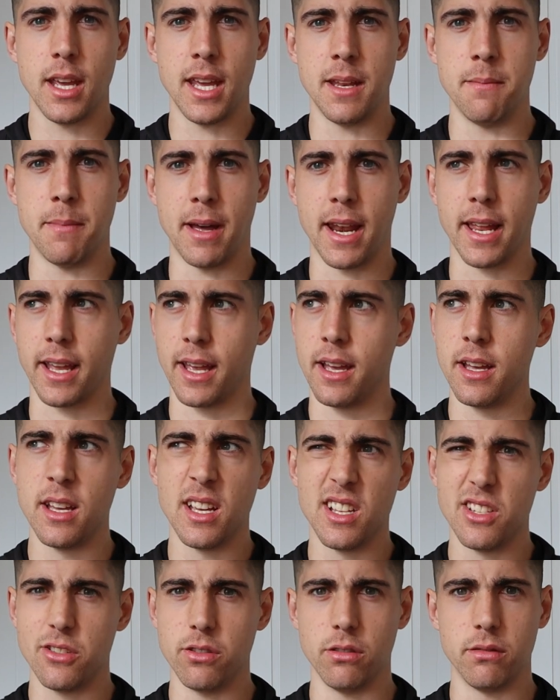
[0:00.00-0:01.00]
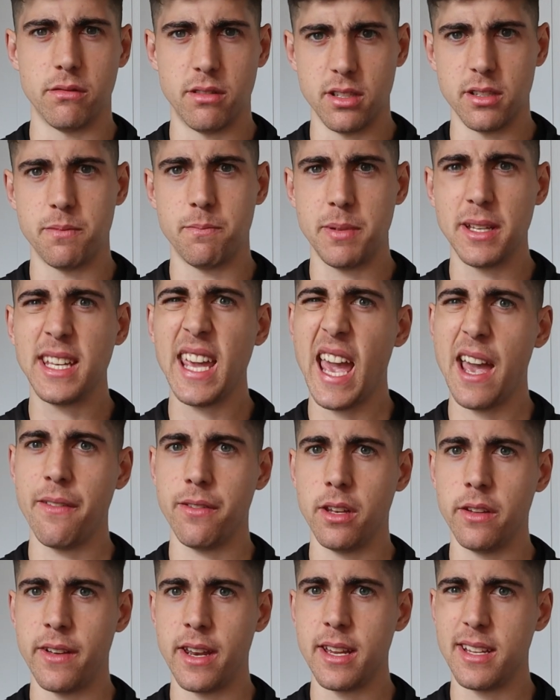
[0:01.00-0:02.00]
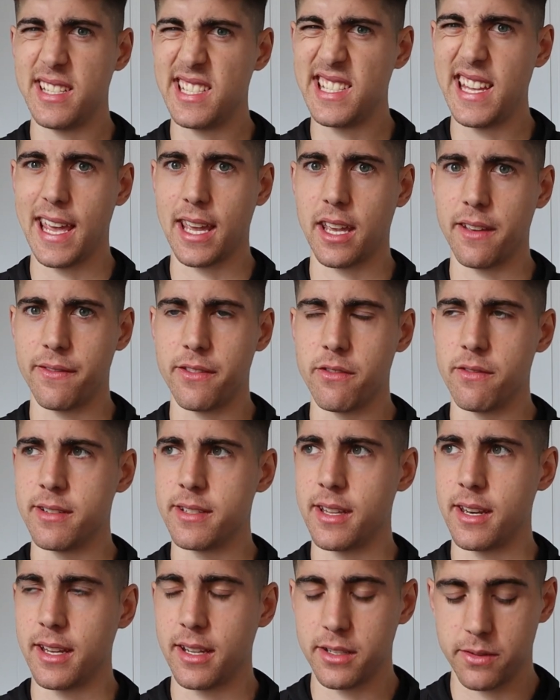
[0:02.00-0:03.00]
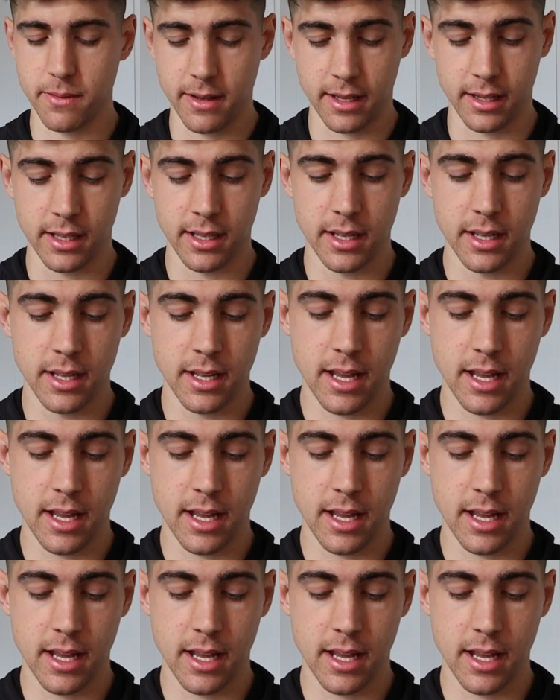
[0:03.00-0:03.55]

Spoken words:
in Malaga. So just be careful of any sick, if there is any as well.